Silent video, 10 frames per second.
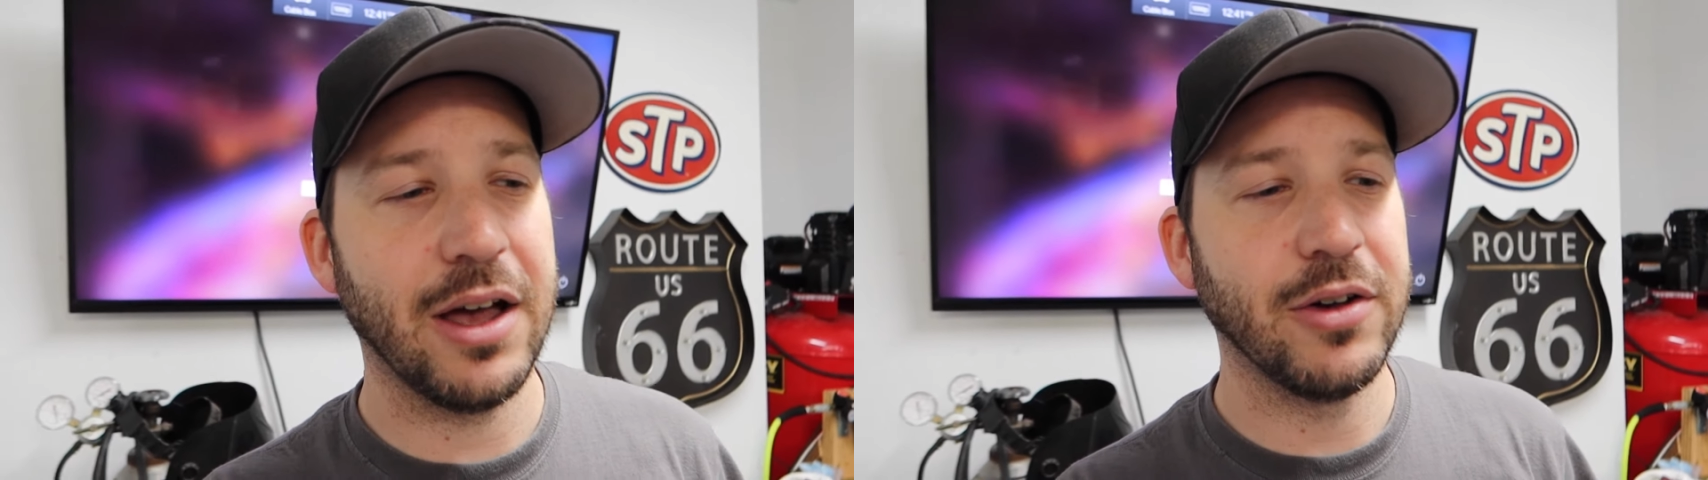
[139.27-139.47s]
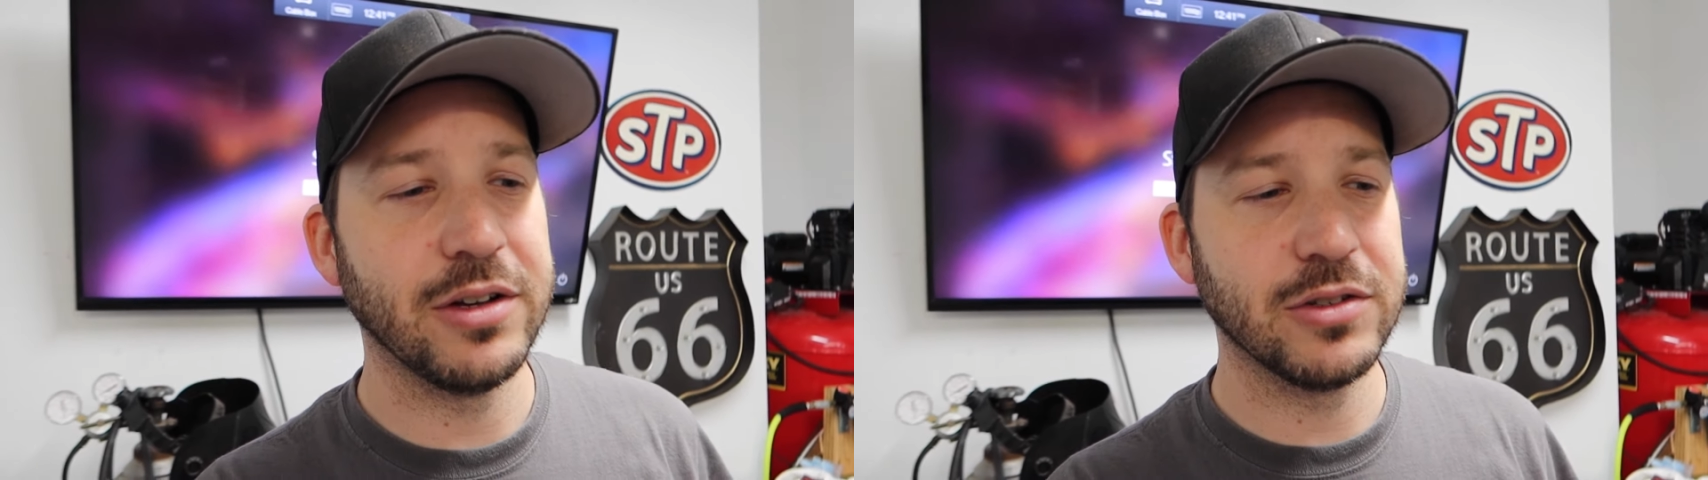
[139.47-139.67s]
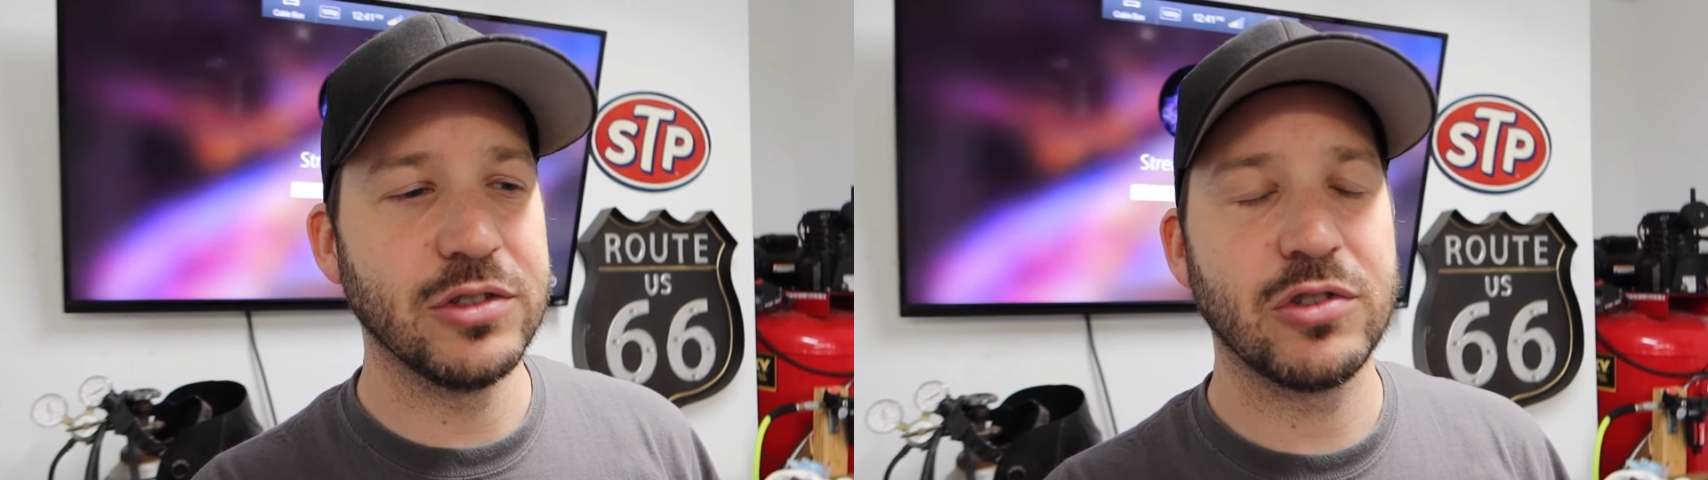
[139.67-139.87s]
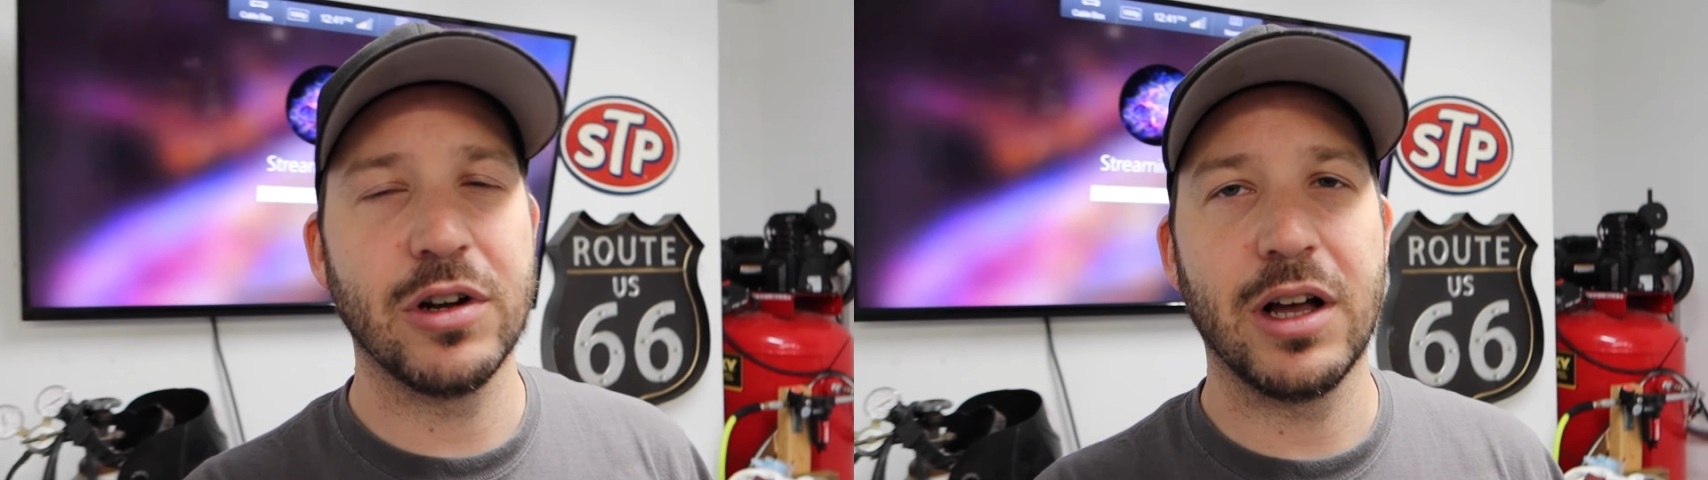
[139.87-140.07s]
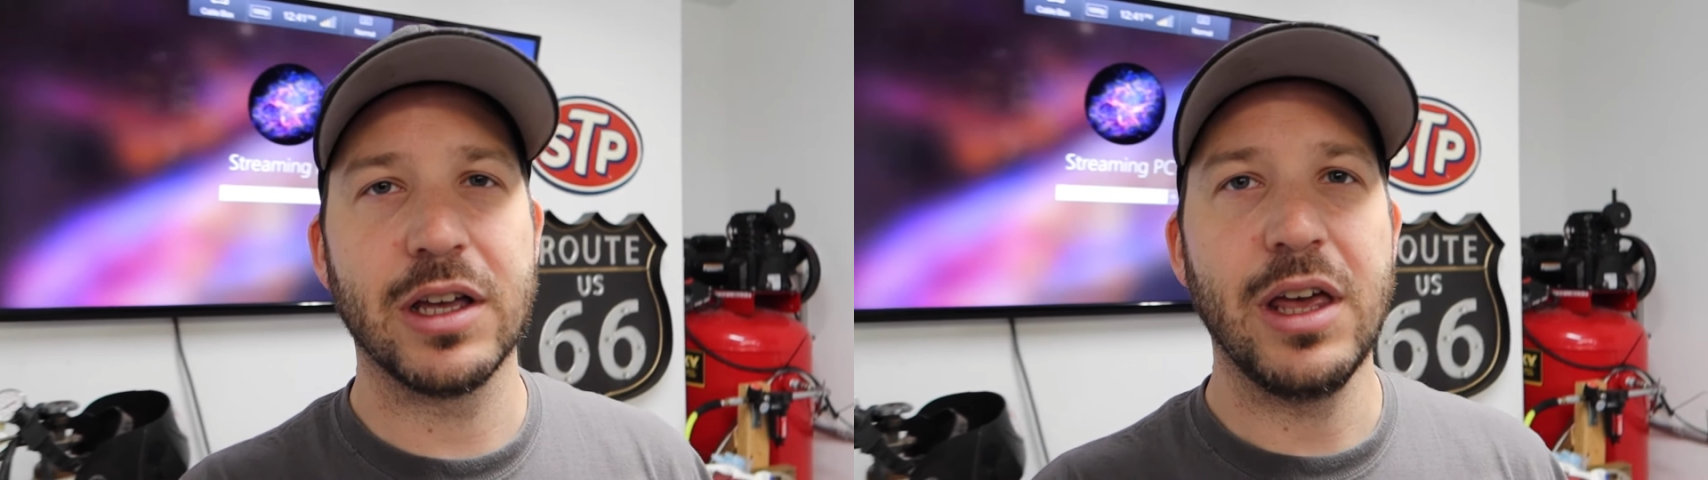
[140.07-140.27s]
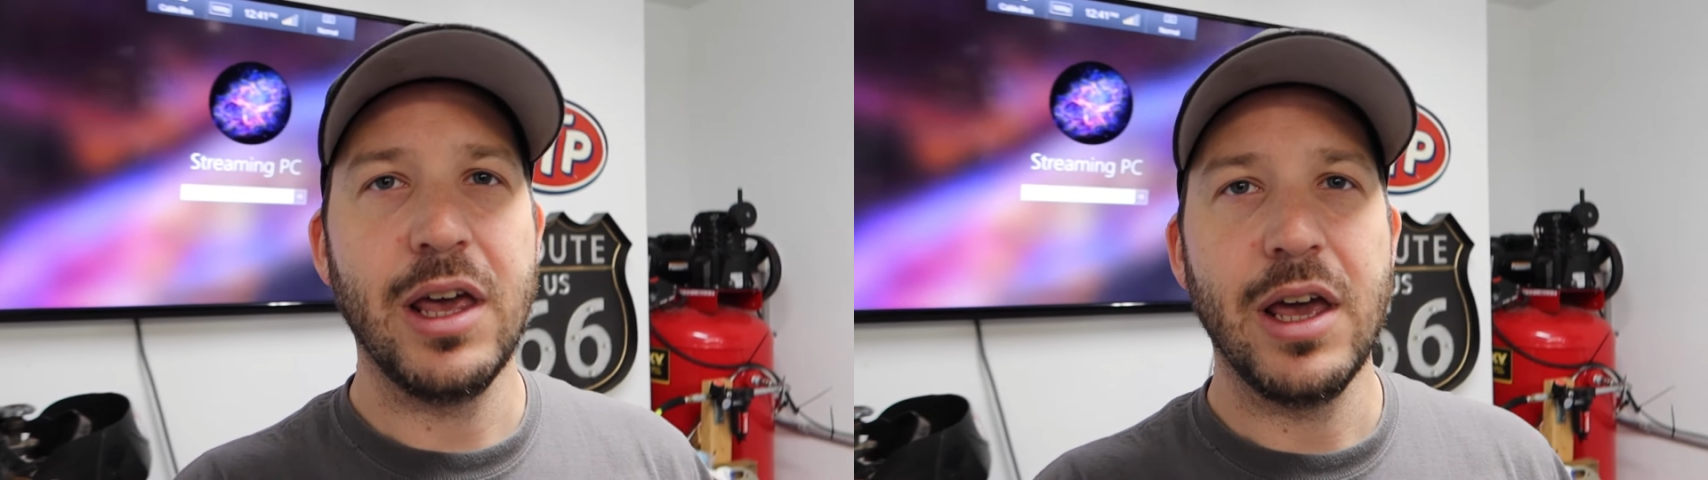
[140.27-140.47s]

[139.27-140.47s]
out under the truck,